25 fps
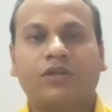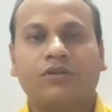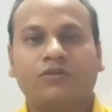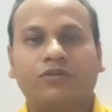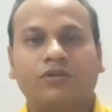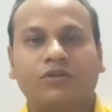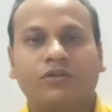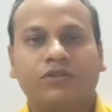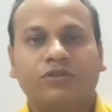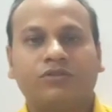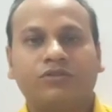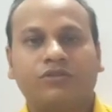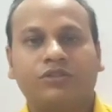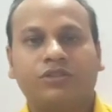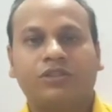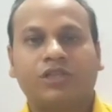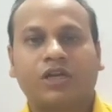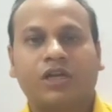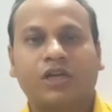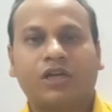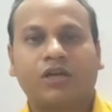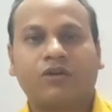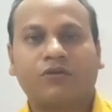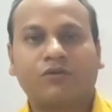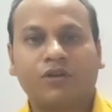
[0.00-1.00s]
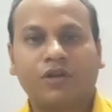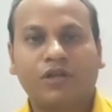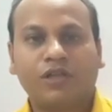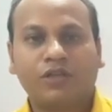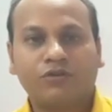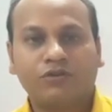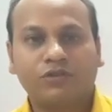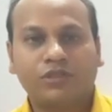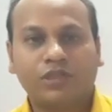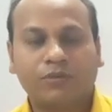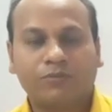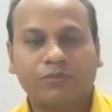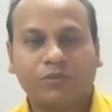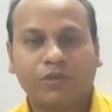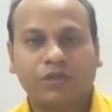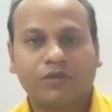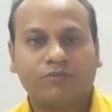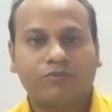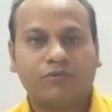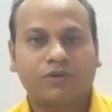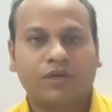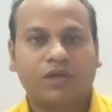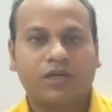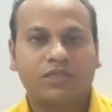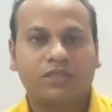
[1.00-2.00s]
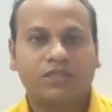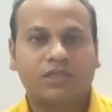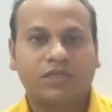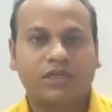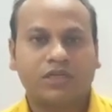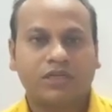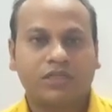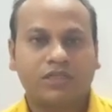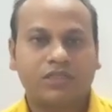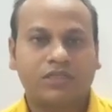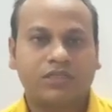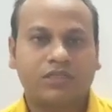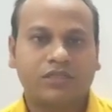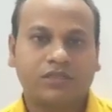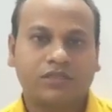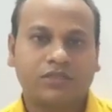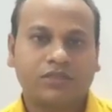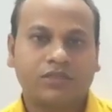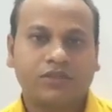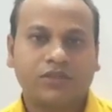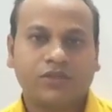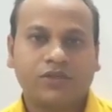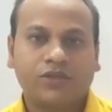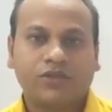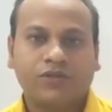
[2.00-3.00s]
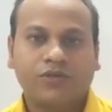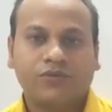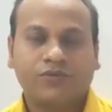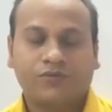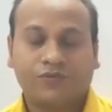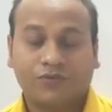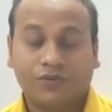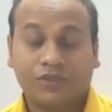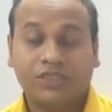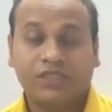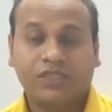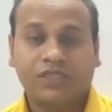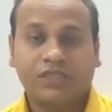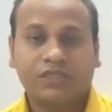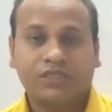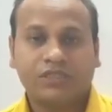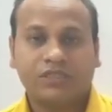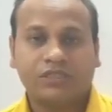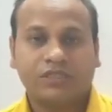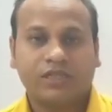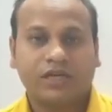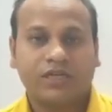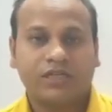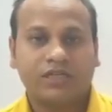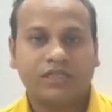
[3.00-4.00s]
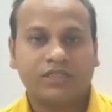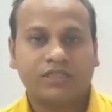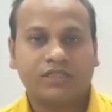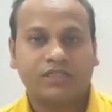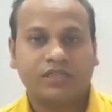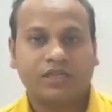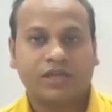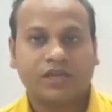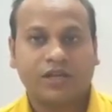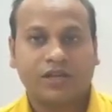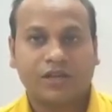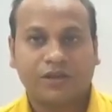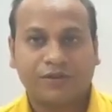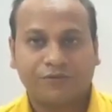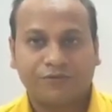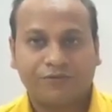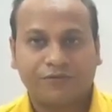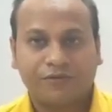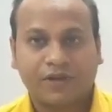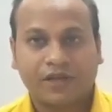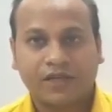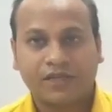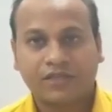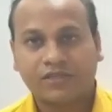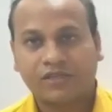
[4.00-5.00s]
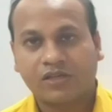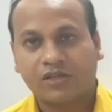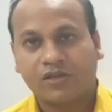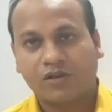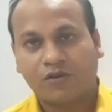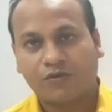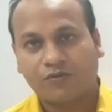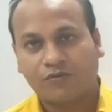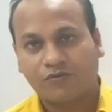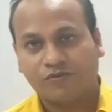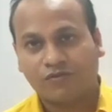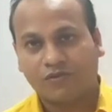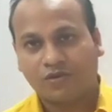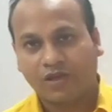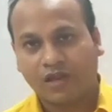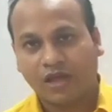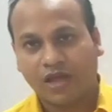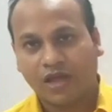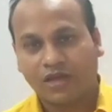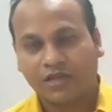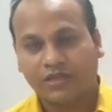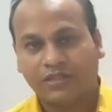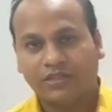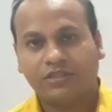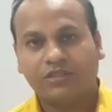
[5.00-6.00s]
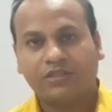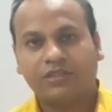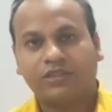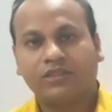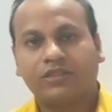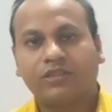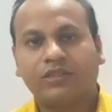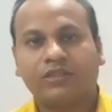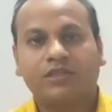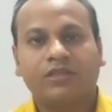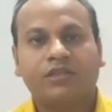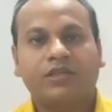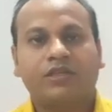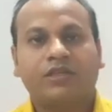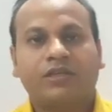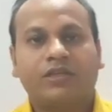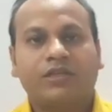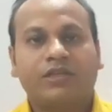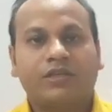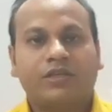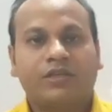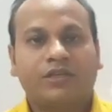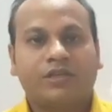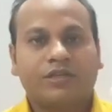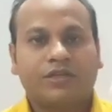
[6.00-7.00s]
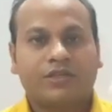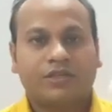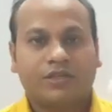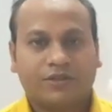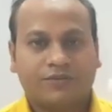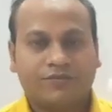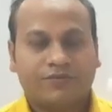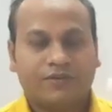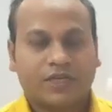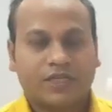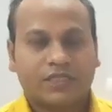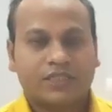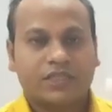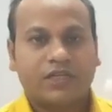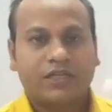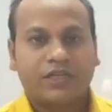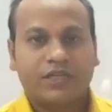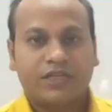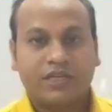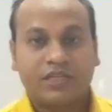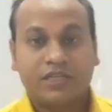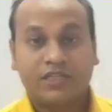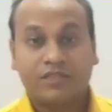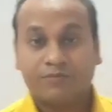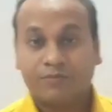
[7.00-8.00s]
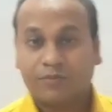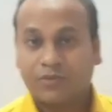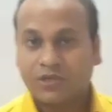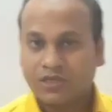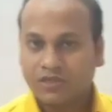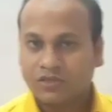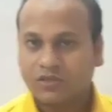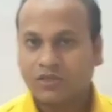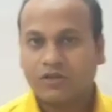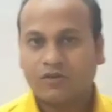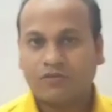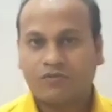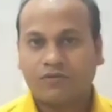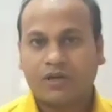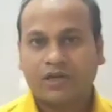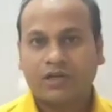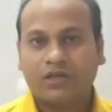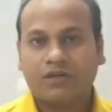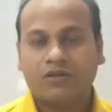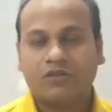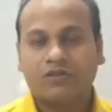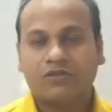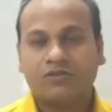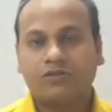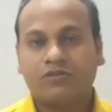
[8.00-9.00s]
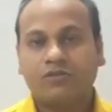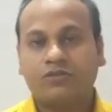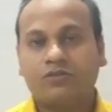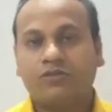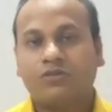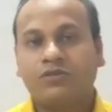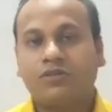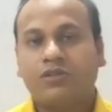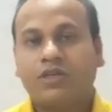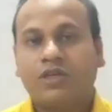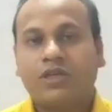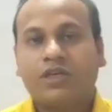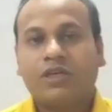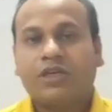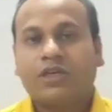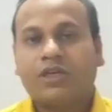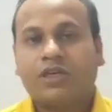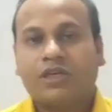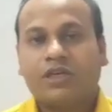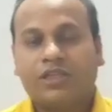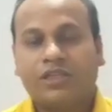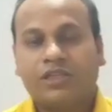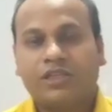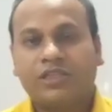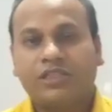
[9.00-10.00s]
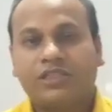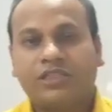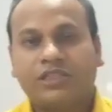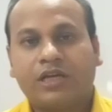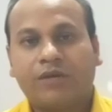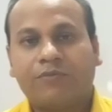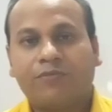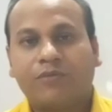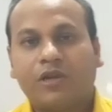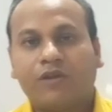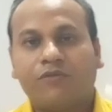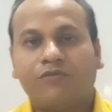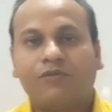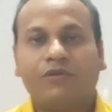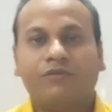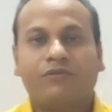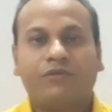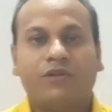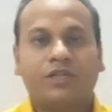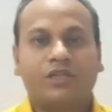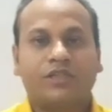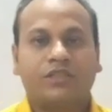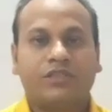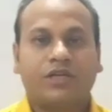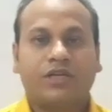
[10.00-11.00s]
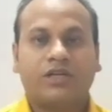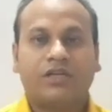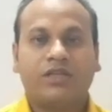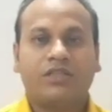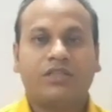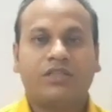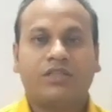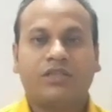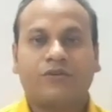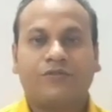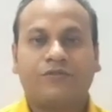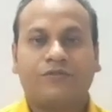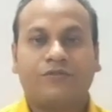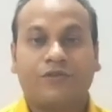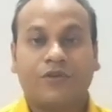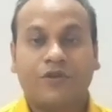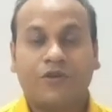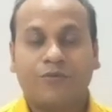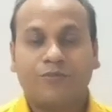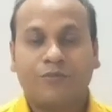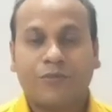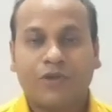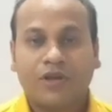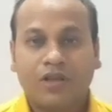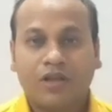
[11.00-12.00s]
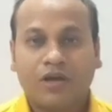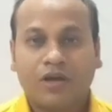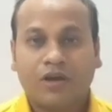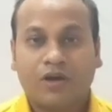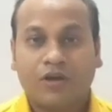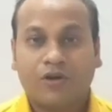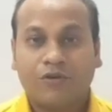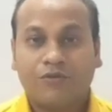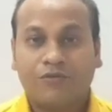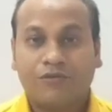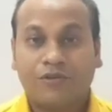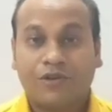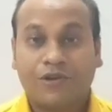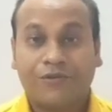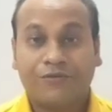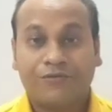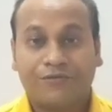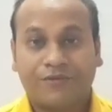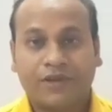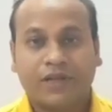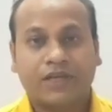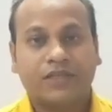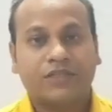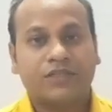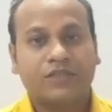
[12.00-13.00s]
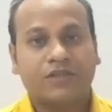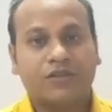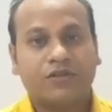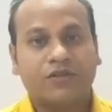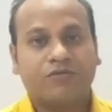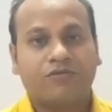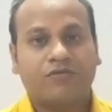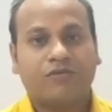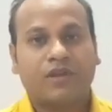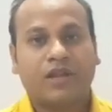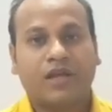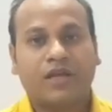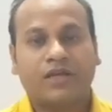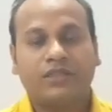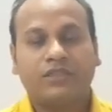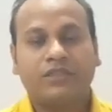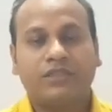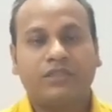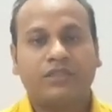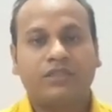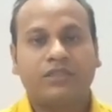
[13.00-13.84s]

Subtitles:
are going to start our new chapter of class 8th physics, that is refraction of light, refraction and dispersion of light also. In this chapter we will study the phenomena of refraction of light